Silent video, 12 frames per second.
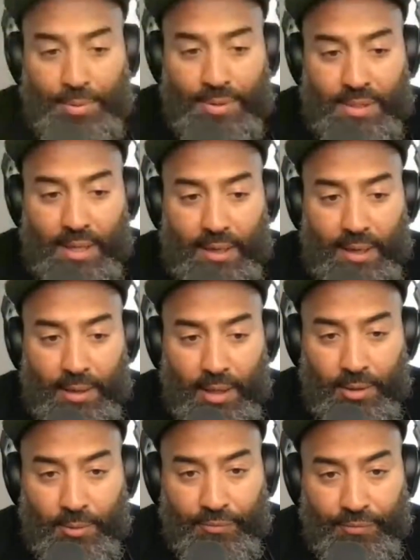represent
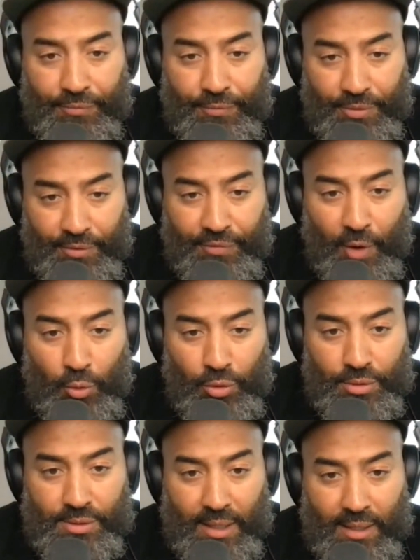and the
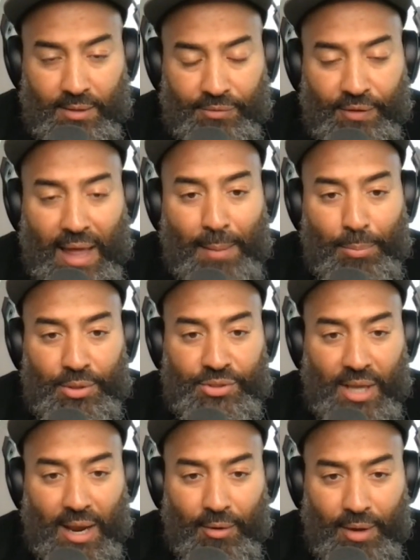voters in the
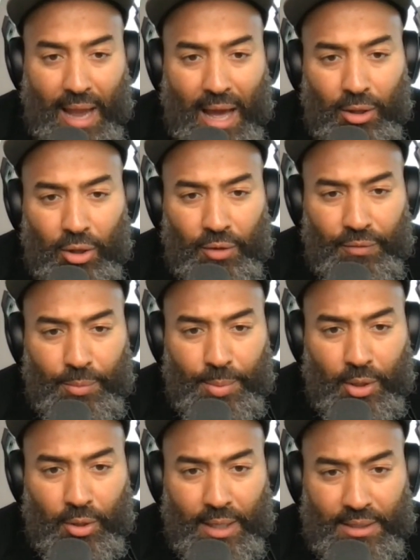Flatbush area. How long have you
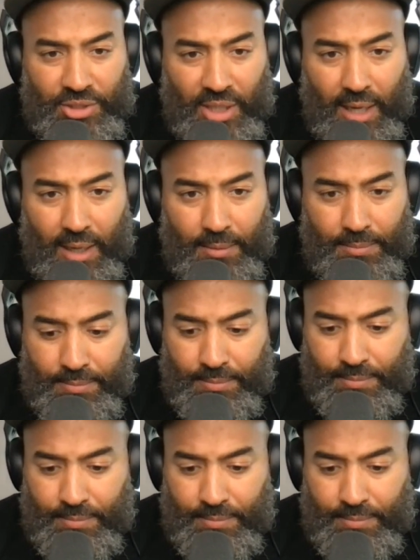been on that job?